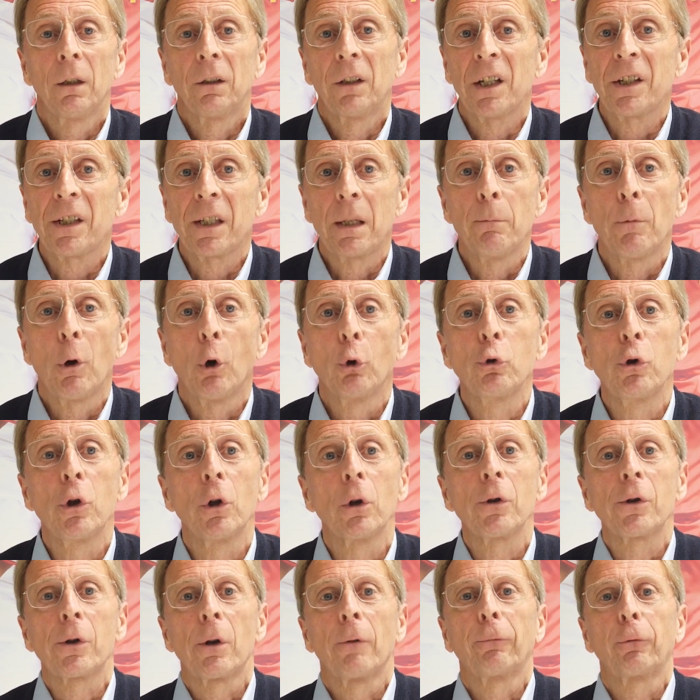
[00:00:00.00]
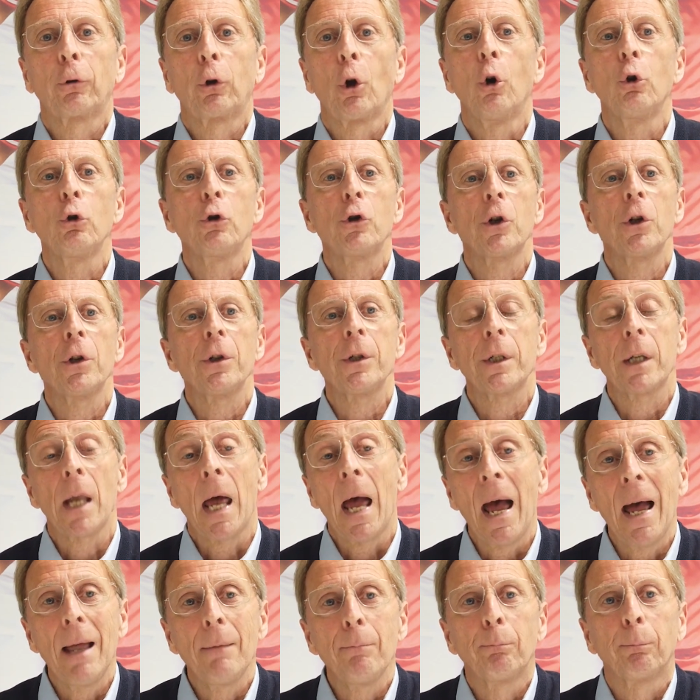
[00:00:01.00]
testimonials of coaches
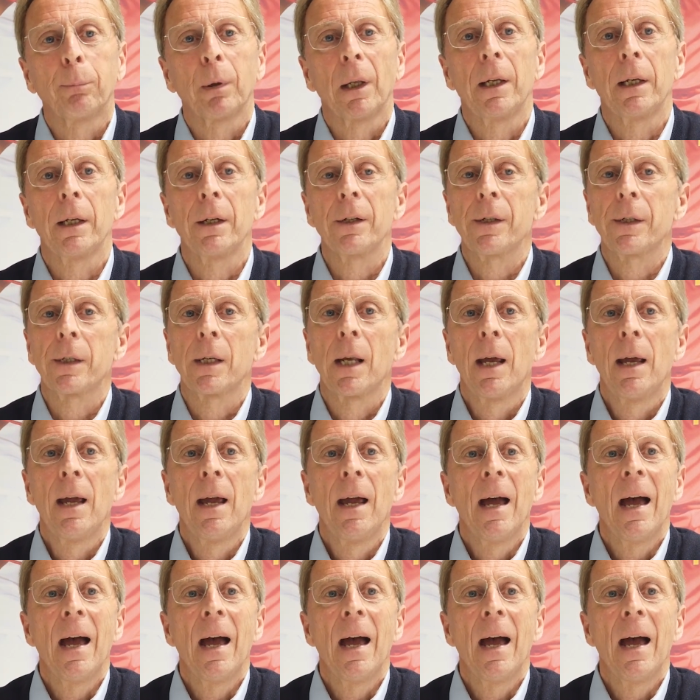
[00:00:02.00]
and players,